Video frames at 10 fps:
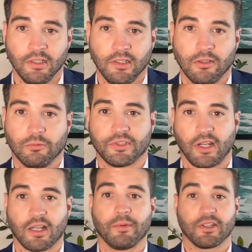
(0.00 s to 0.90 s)
We'll
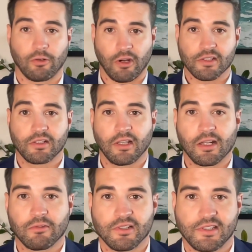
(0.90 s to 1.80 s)
talk about the
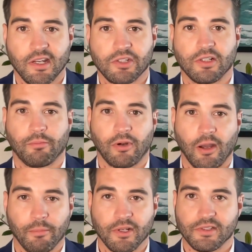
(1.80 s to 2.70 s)
cross-collateralization of
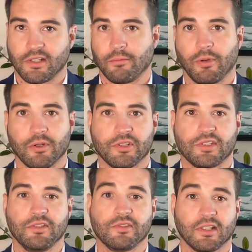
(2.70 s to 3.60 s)
properties that are
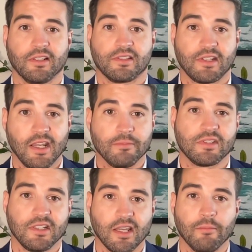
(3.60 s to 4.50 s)
purchased using the same
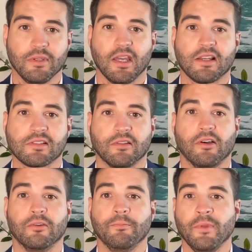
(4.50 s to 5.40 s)
CMBS
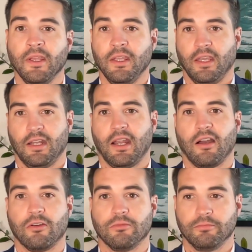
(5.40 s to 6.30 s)
loan and
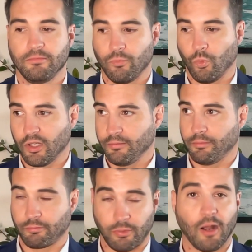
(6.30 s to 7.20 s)
how one
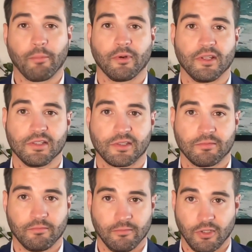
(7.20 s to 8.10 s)
property's
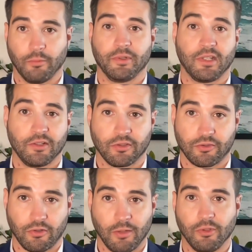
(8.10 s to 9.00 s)
potential
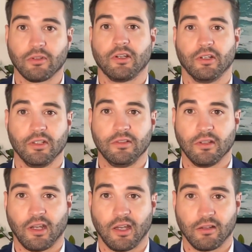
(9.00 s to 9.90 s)
trouble could
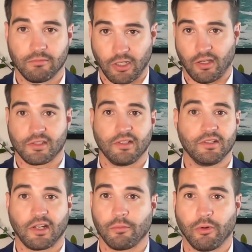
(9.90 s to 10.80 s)
cause an
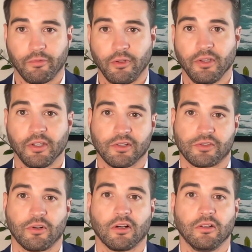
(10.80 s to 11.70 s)
entire portfolio to
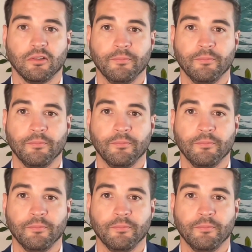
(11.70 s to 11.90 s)
struggle.